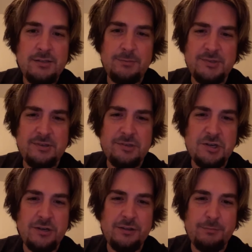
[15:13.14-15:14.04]
Someone said
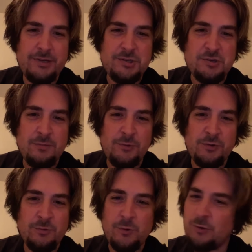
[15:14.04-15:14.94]
Shaun, the best
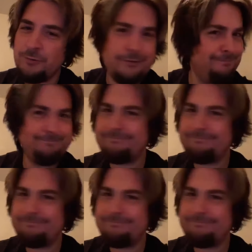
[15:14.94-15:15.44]
drummer in the world.